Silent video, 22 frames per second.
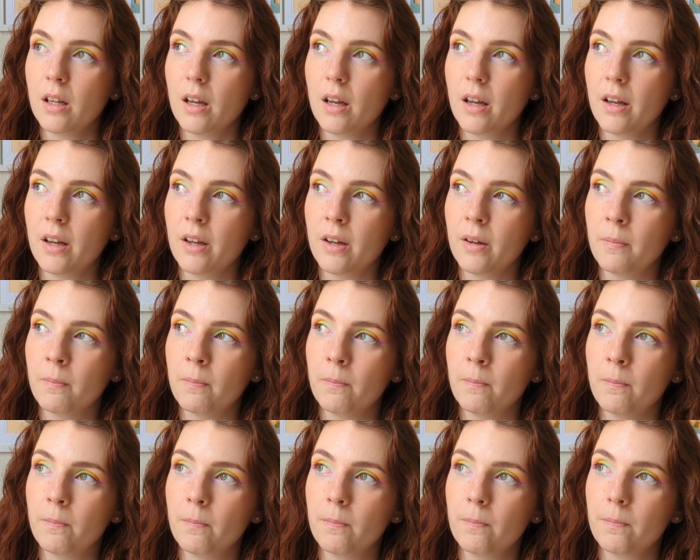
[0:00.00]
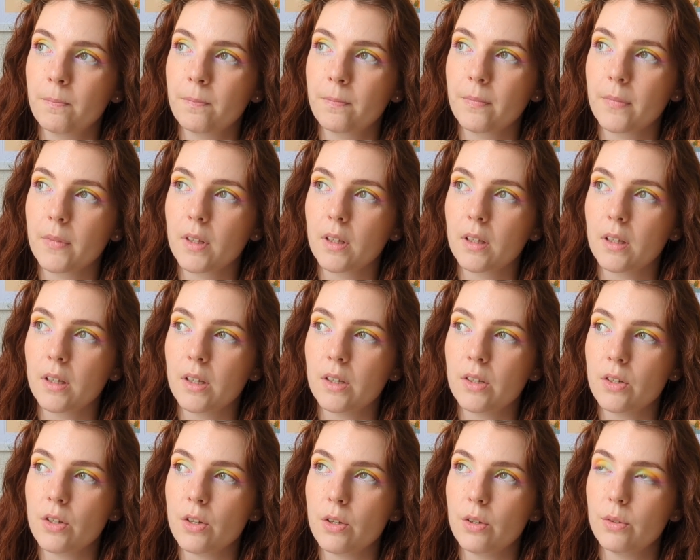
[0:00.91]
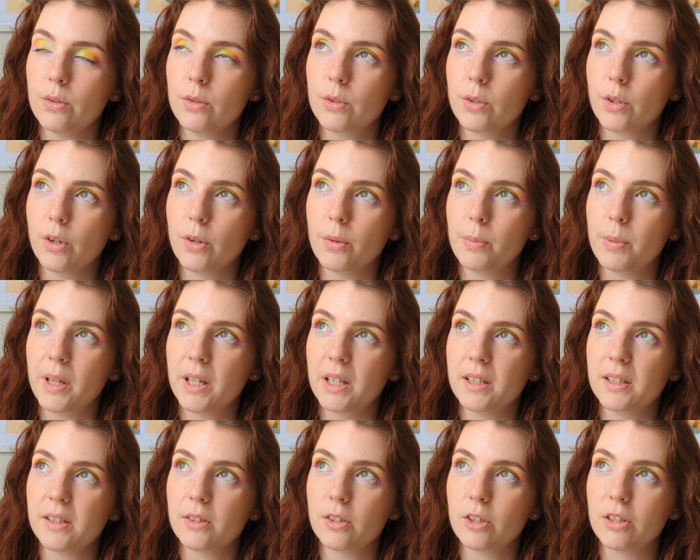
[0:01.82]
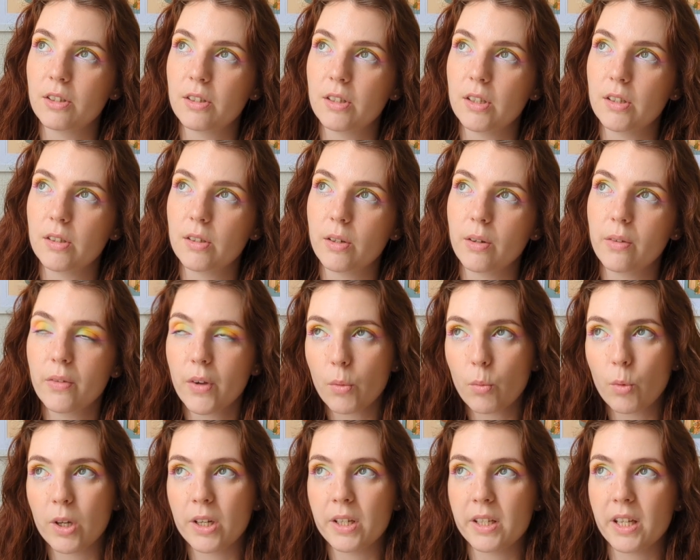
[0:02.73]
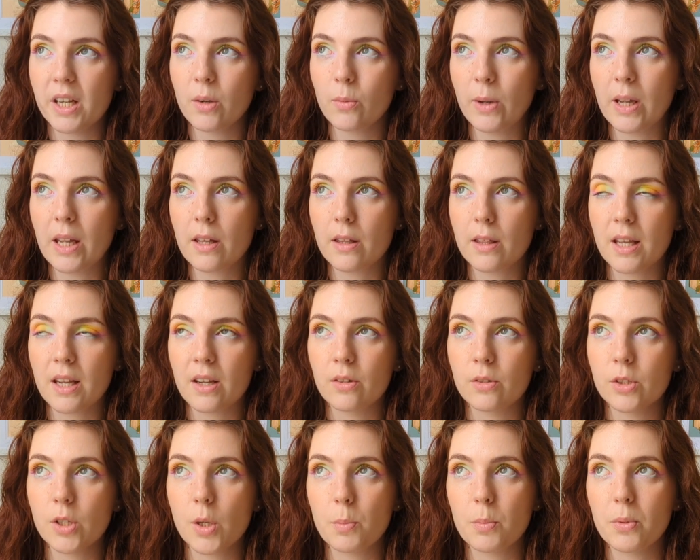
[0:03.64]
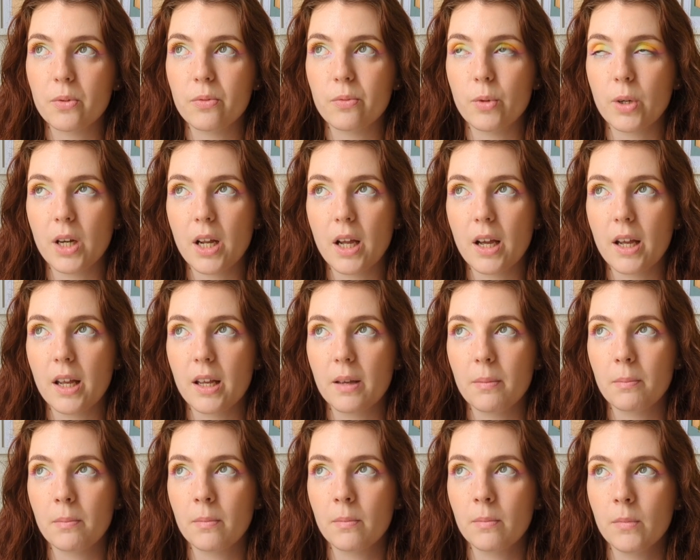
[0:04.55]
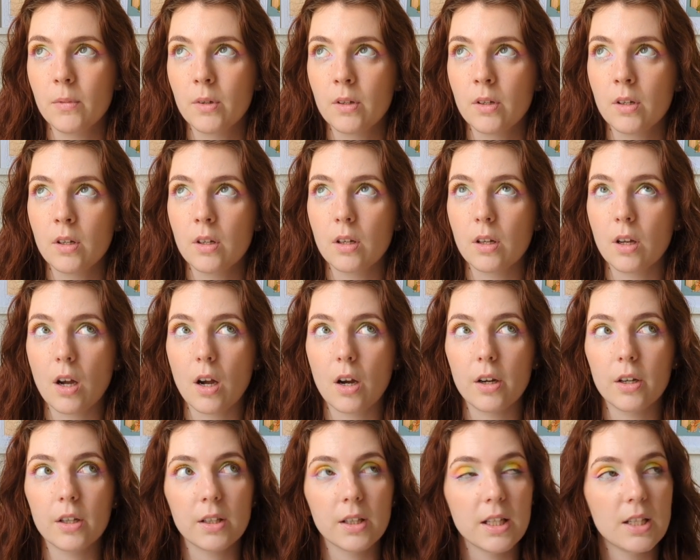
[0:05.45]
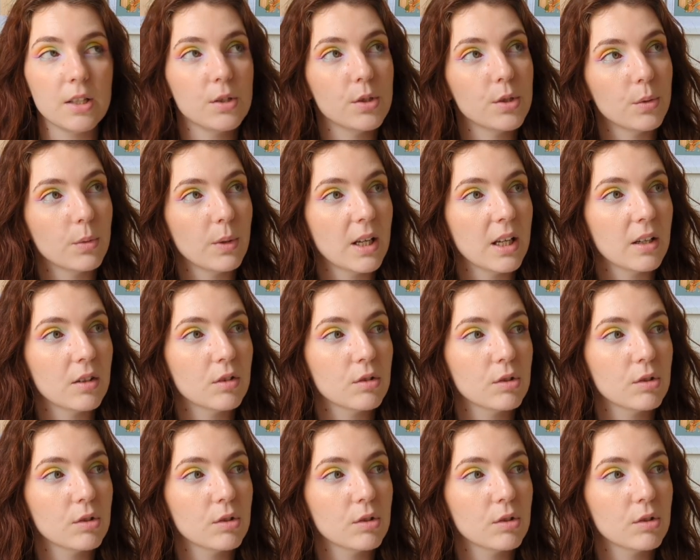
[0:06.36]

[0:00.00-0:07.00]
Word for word: um, a new job that's just a sort of a one day a week thing on top of what I'm currently doing.